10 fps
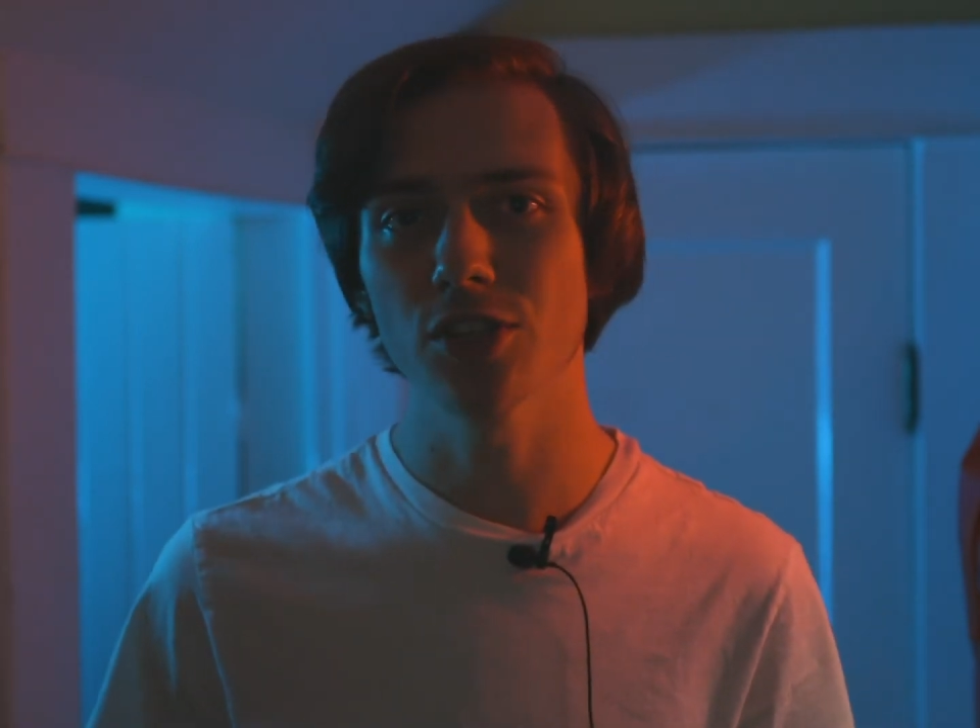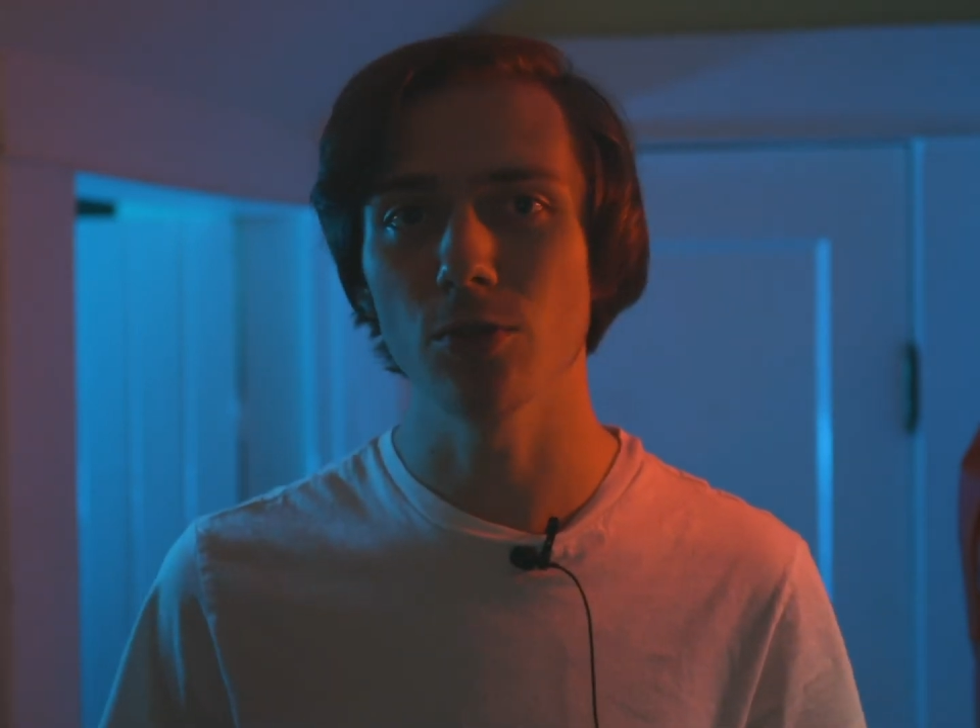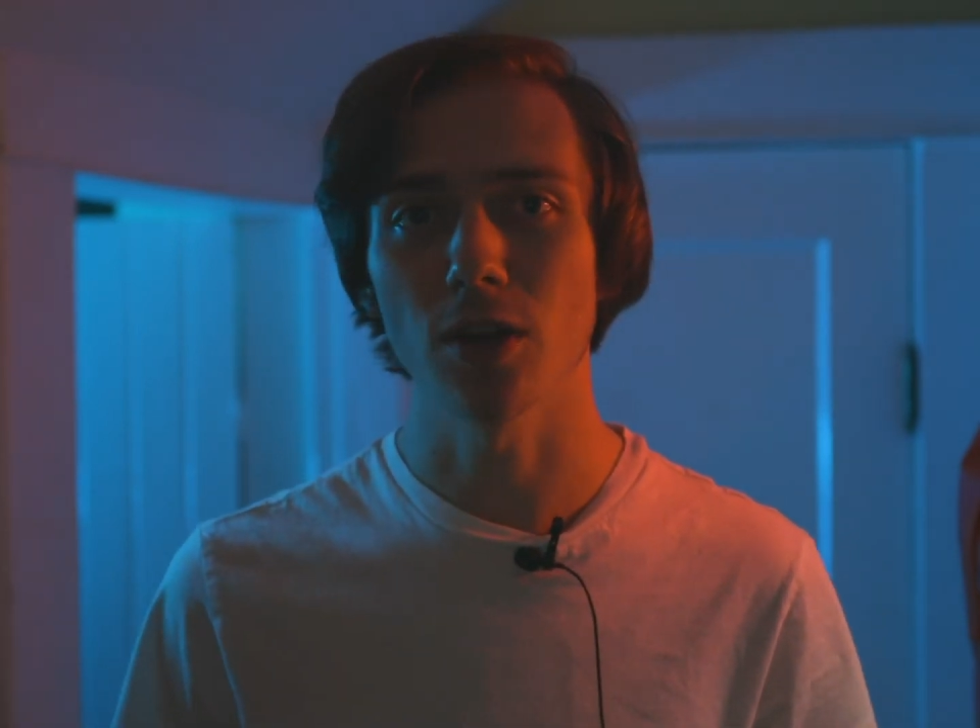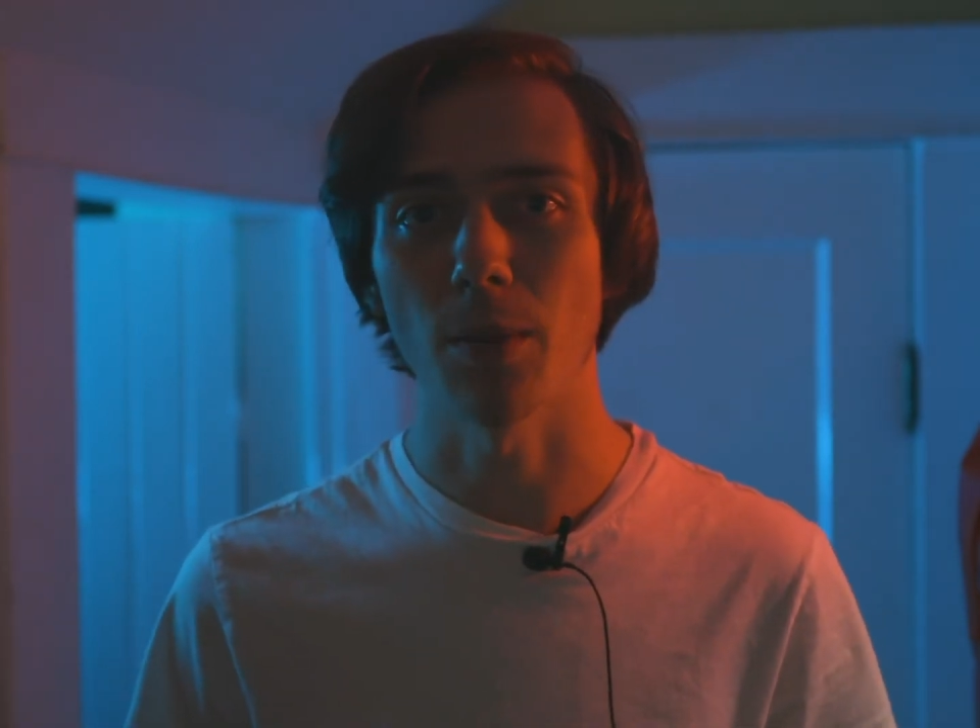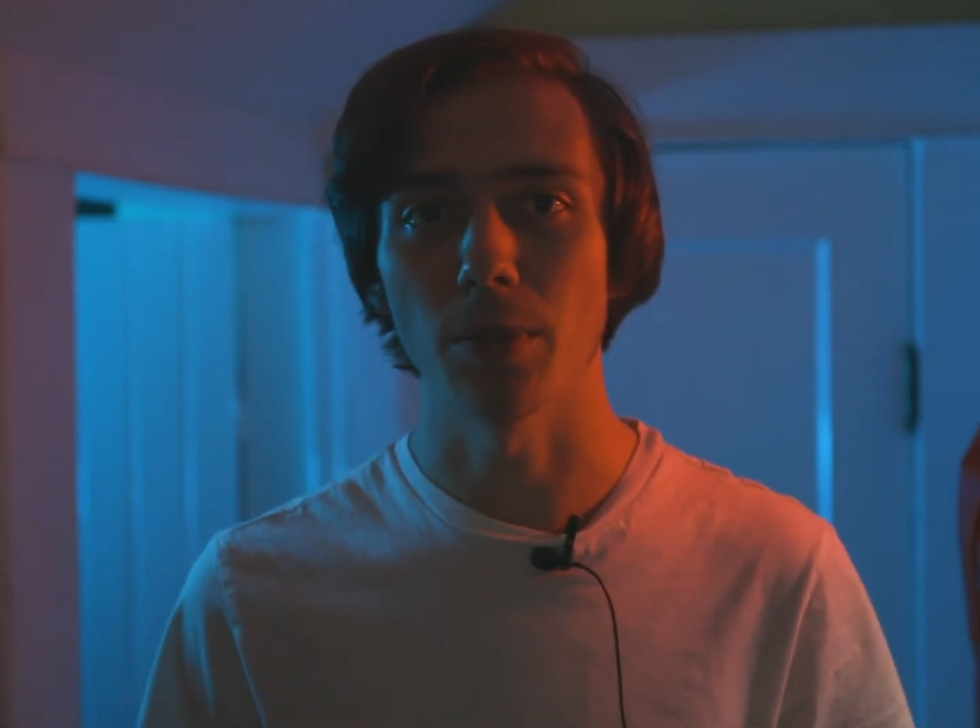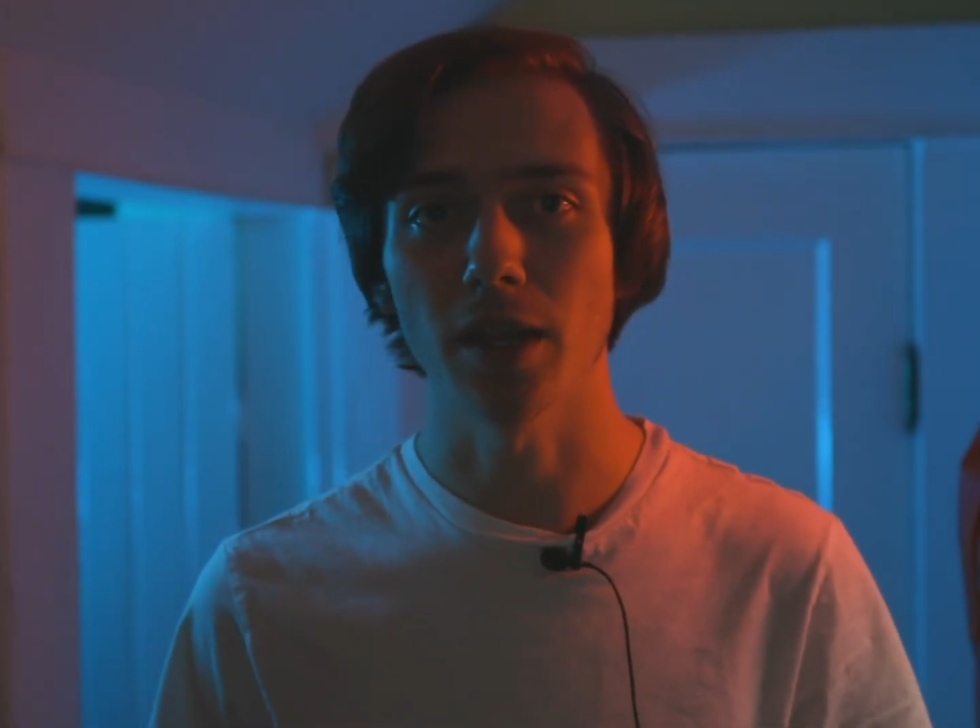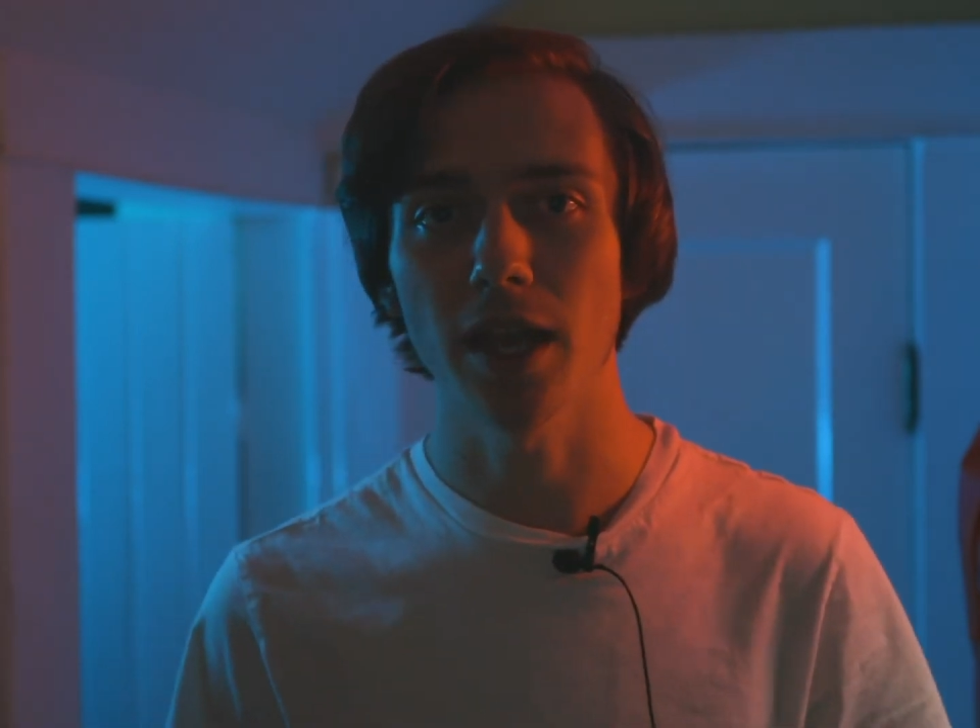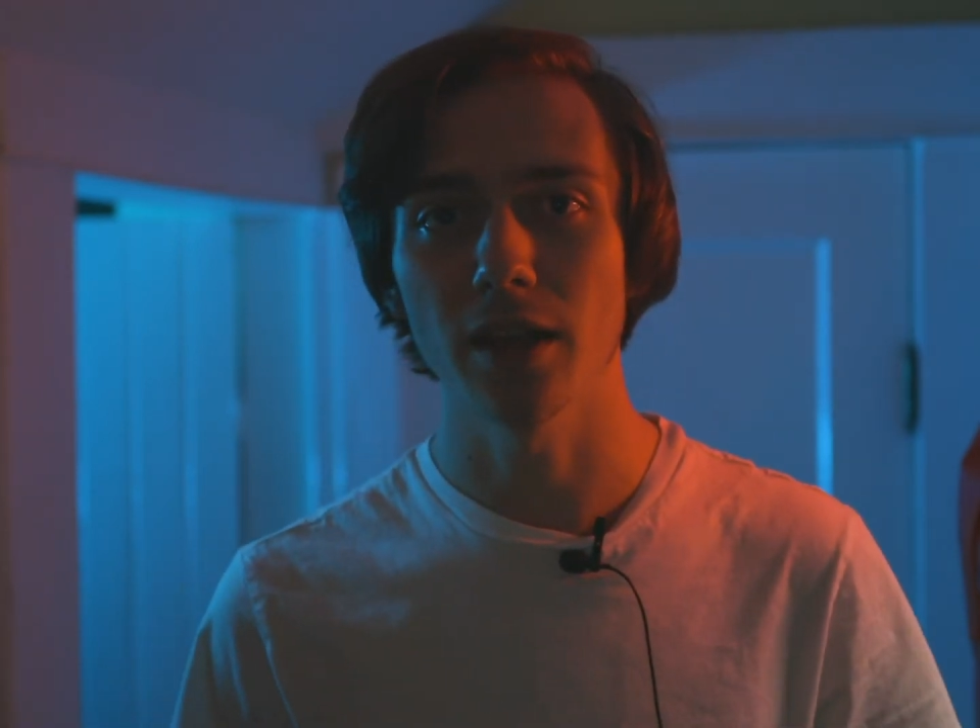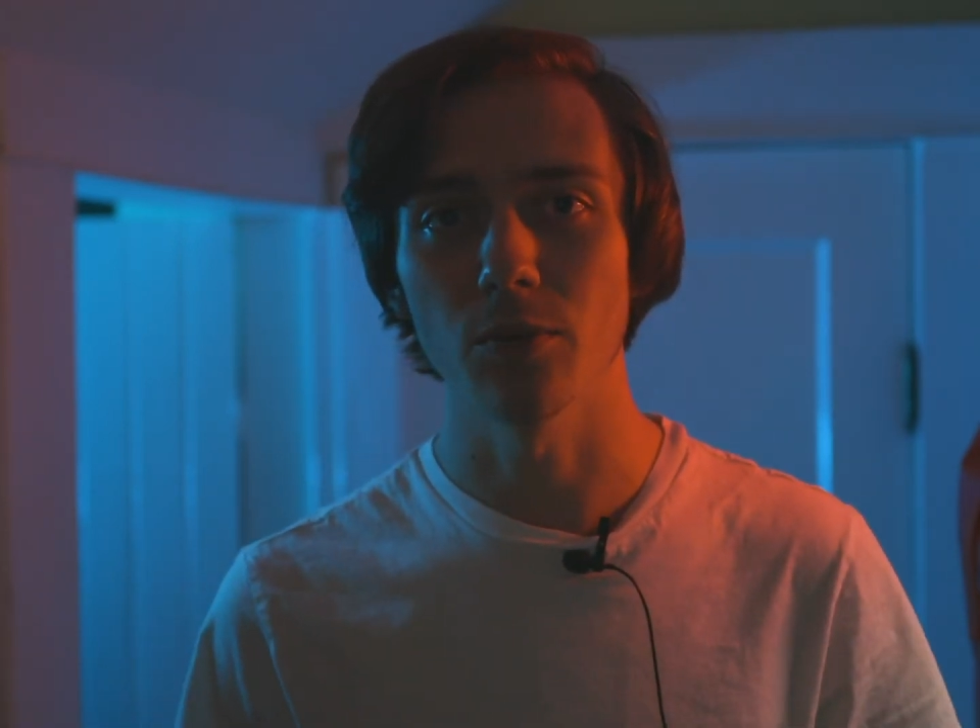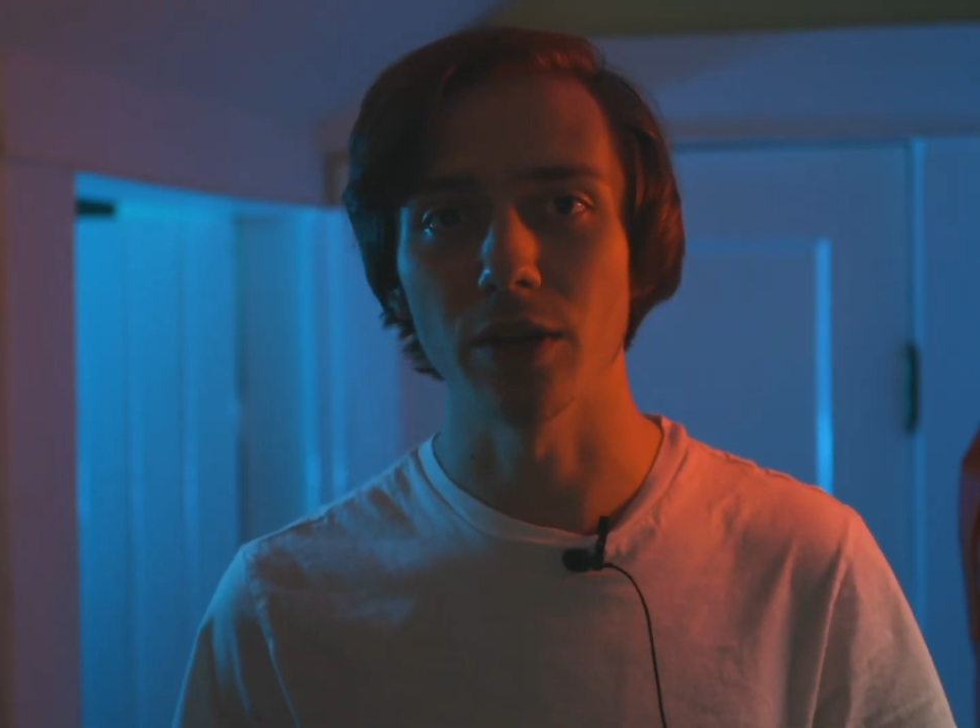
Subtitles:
too complicated.